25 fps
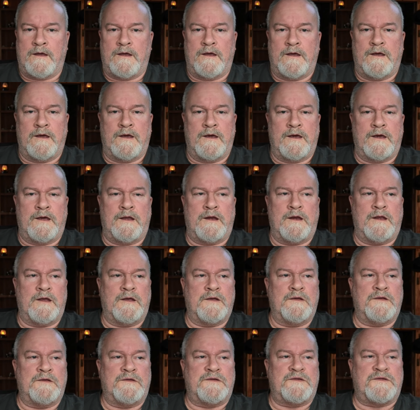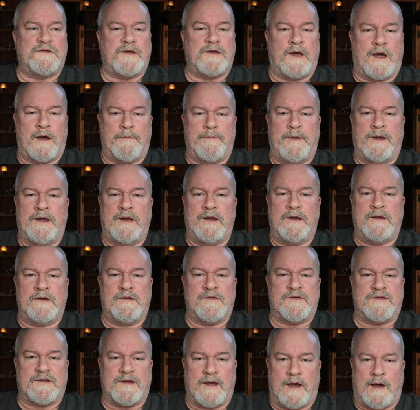it is
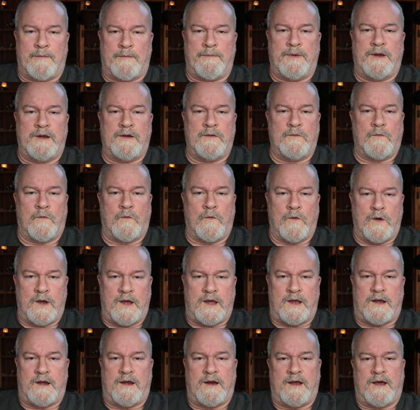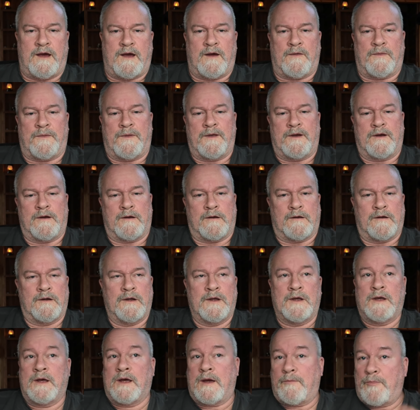sopping, sopping wet out there.
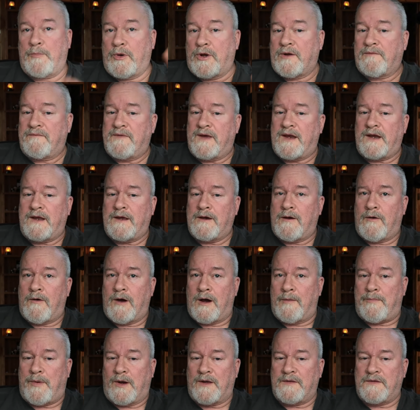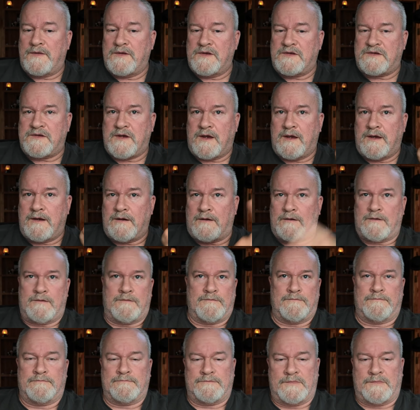Put a video up on this channel
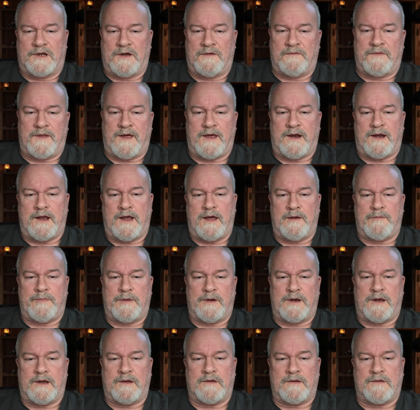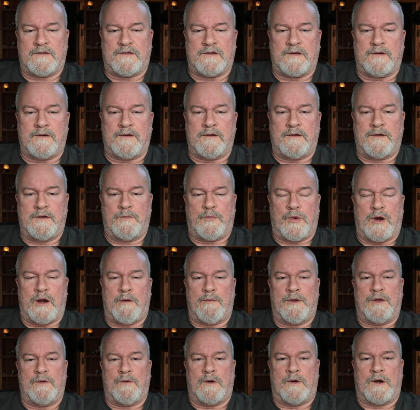of that happening. So you
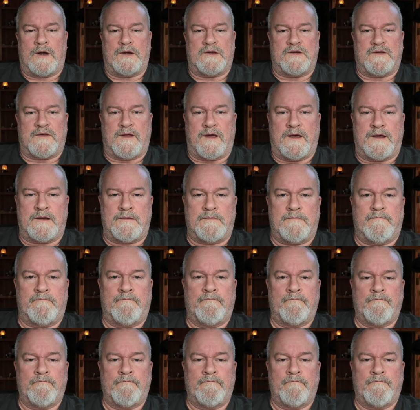probably watch that.